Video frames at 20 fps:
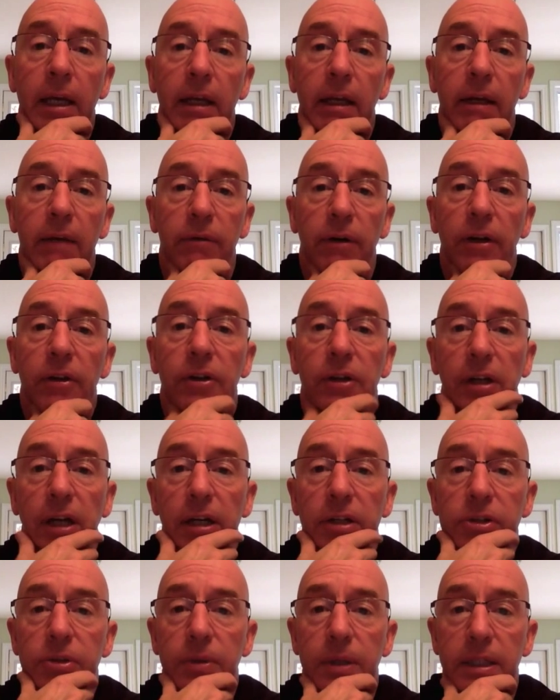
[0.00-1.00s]
If other
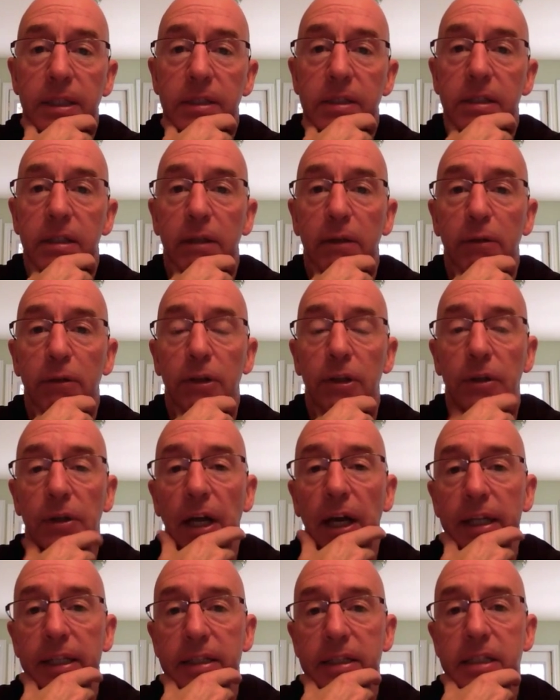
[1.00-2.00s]
countries, if the
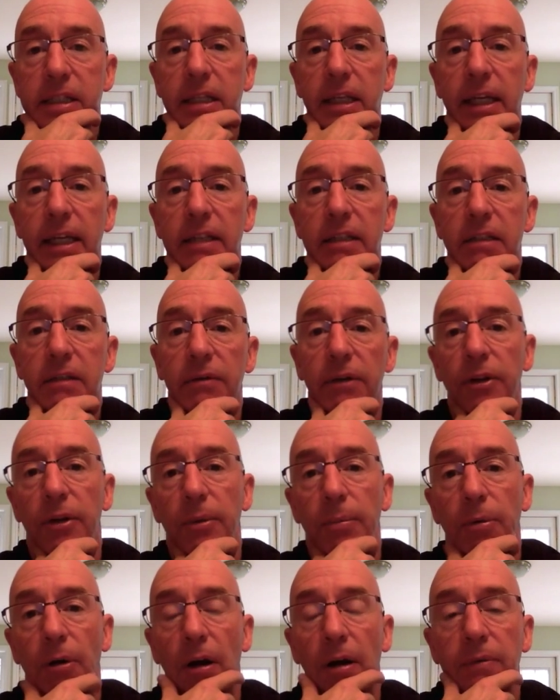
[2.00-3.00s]
United States, if other
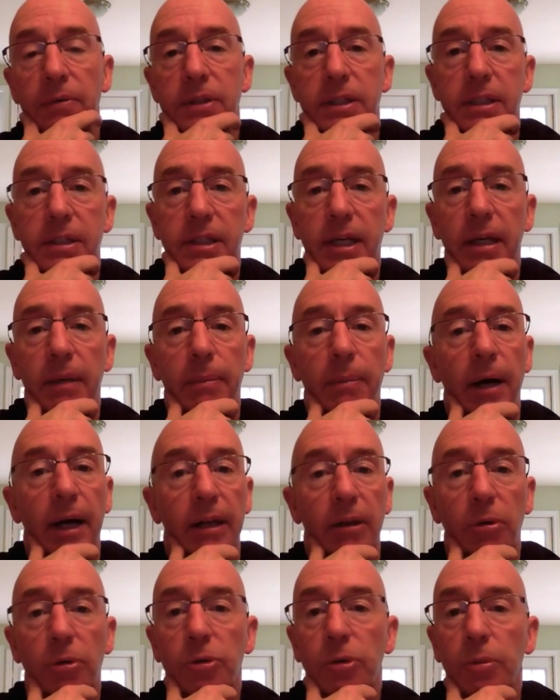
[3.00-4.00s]
provinces had a buy
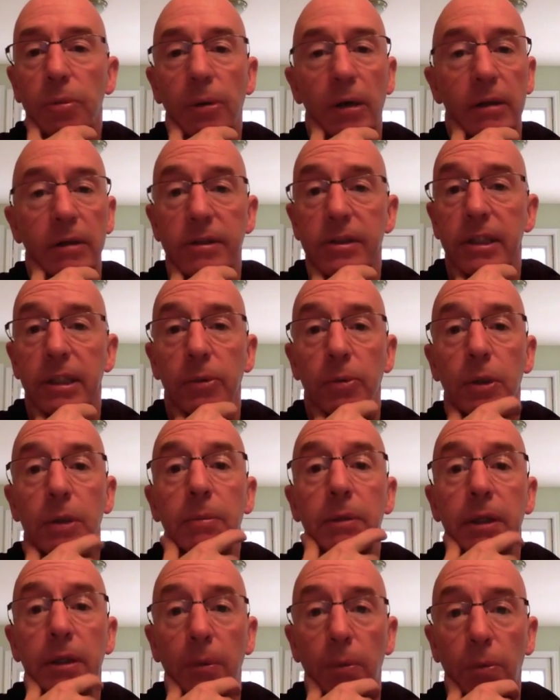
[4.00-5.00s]
local policy, we'd
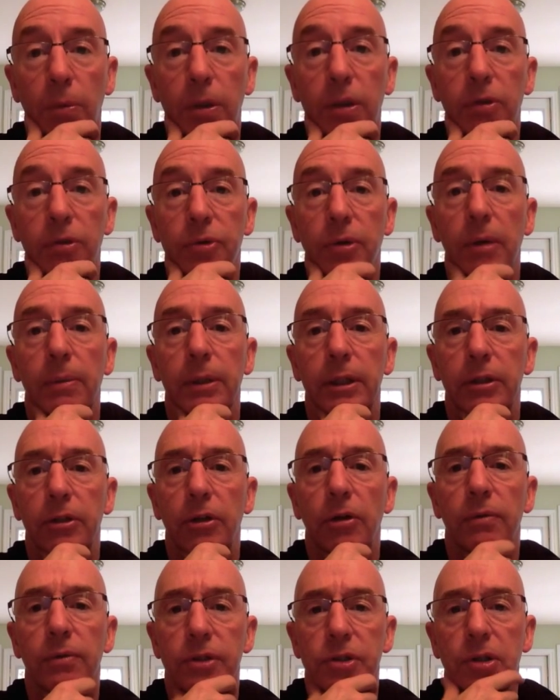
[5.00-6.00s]
be in real trouble in
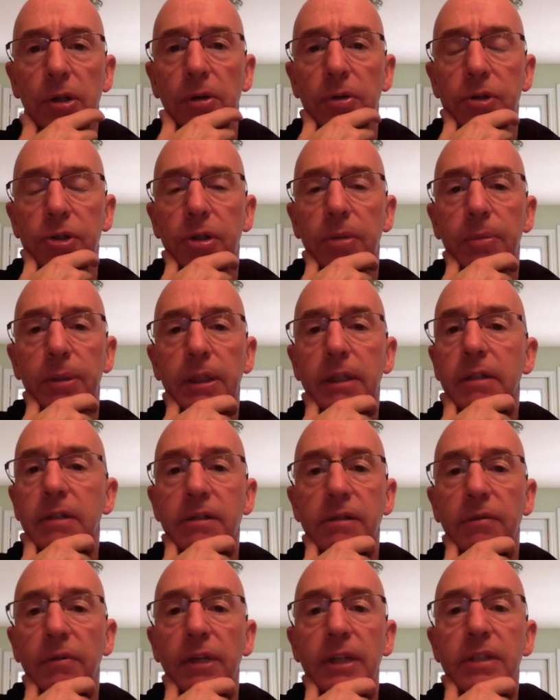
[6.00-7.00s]
Nova Scotia because
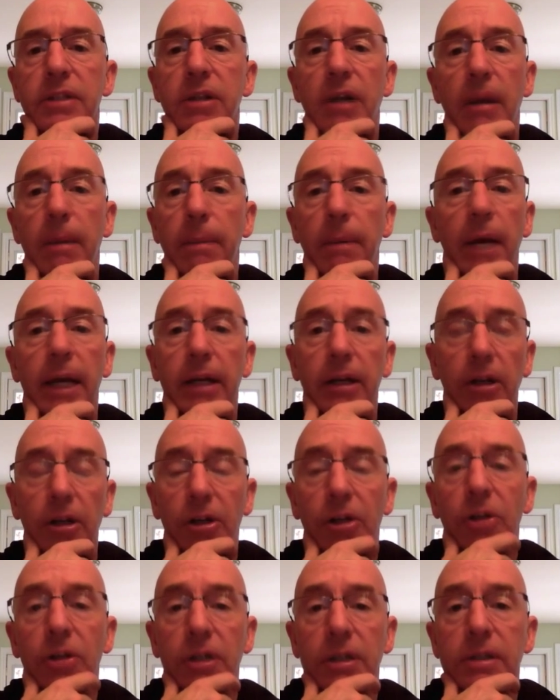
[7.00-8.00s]
if they stopped buying our
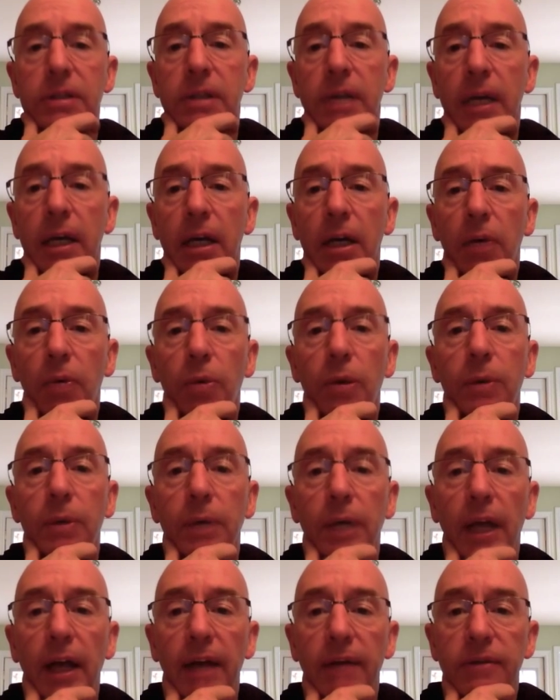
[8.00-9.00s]
goods, we
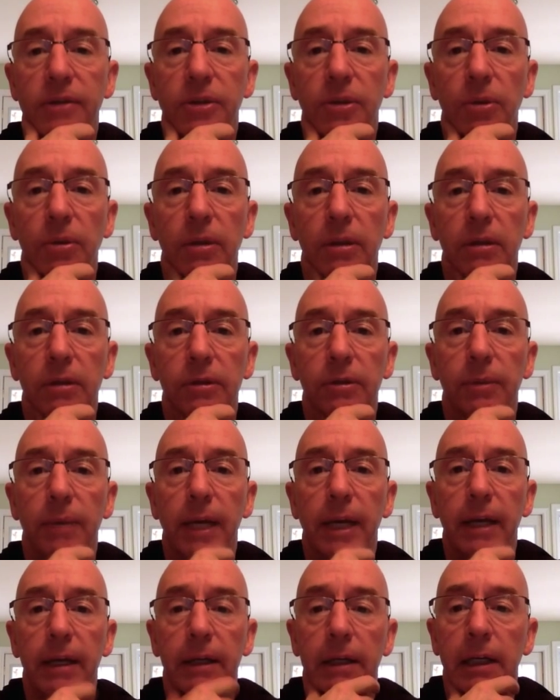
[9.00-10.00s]
would have so little
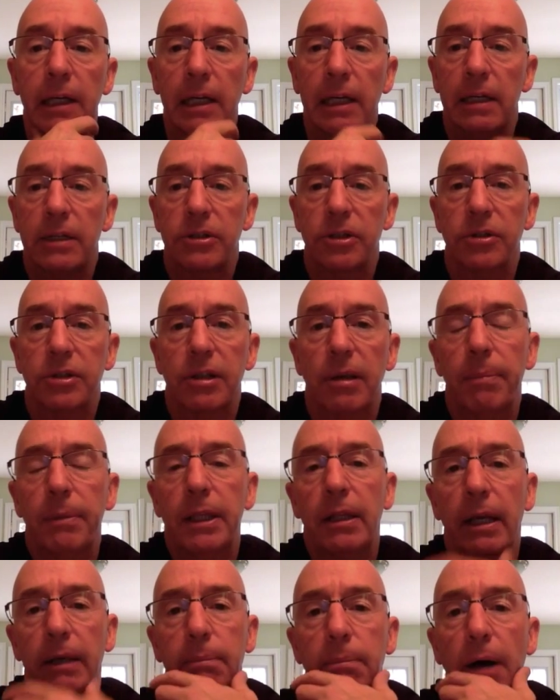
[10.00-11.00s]
demand. So
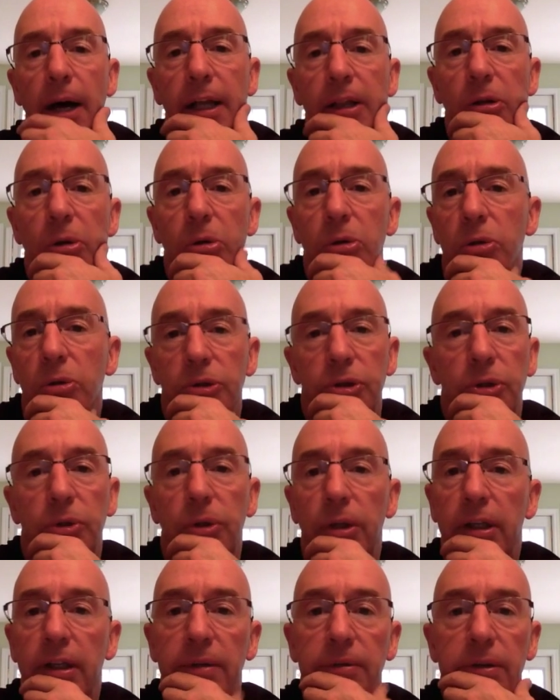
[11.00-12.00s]
something like buy local, you
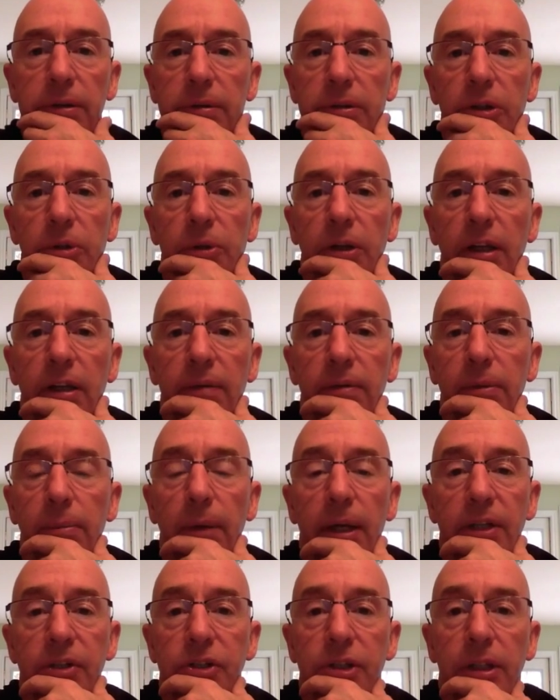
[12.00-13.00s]
could even
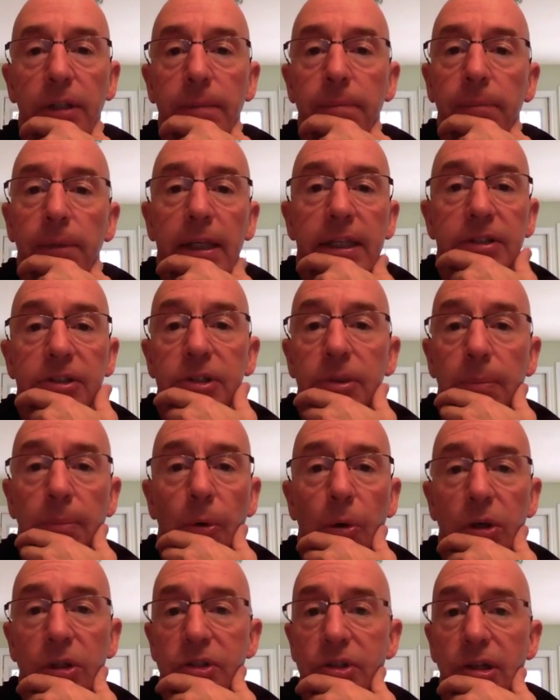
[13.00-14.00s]
mention. It
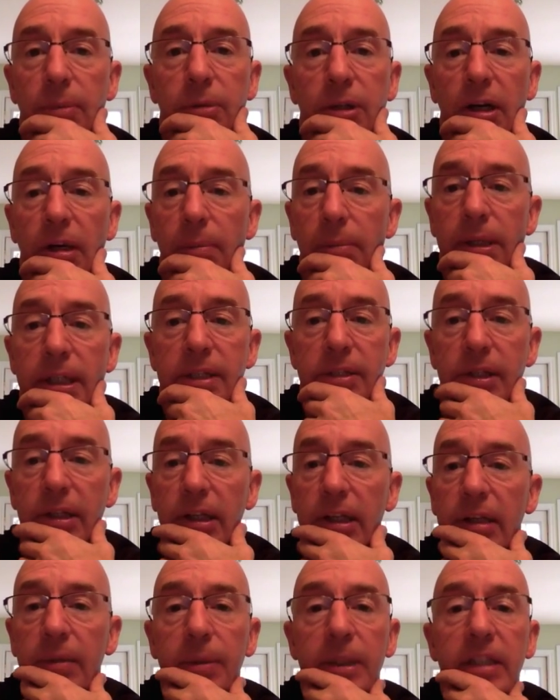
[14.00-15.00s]
supports some companies, and
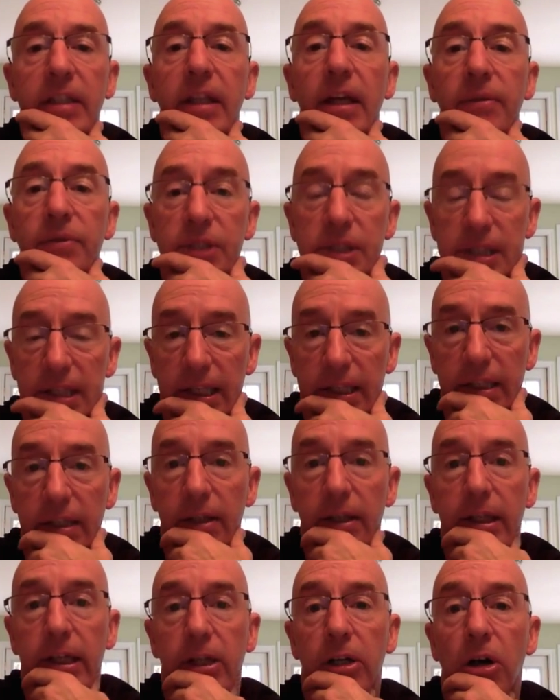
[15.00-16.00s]
it can be devastating to
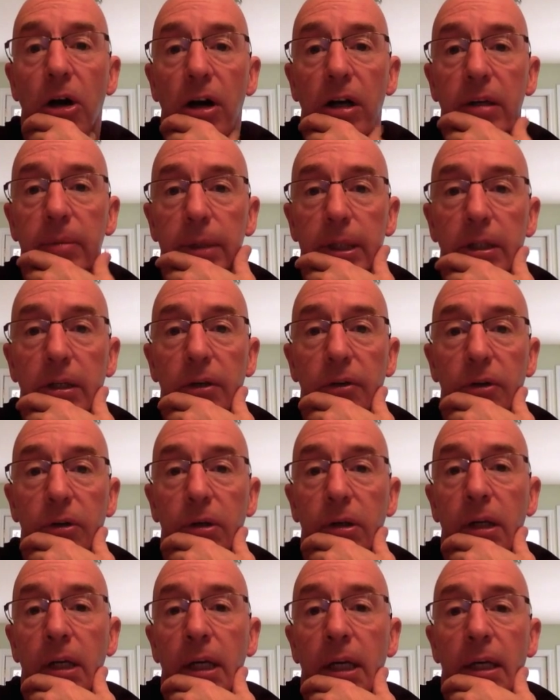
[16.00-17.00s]
the economy
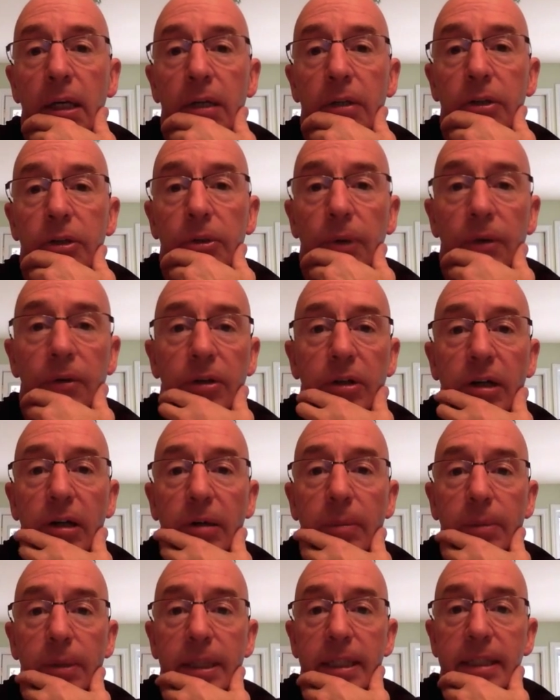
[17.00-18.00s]
to other
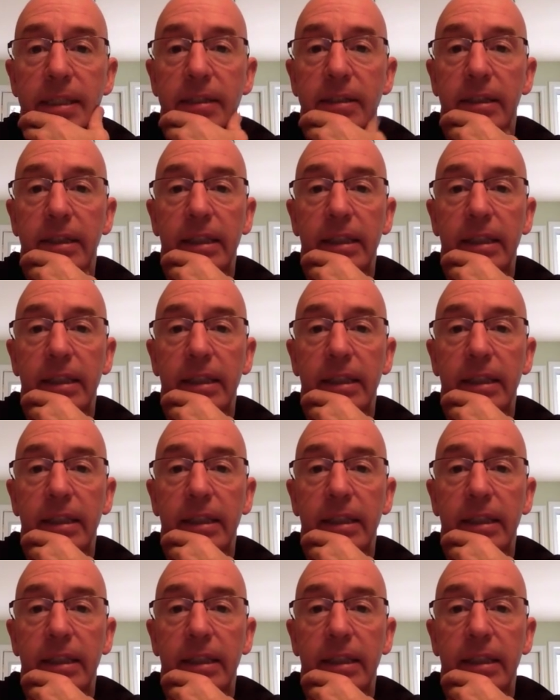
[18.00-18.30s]
companies.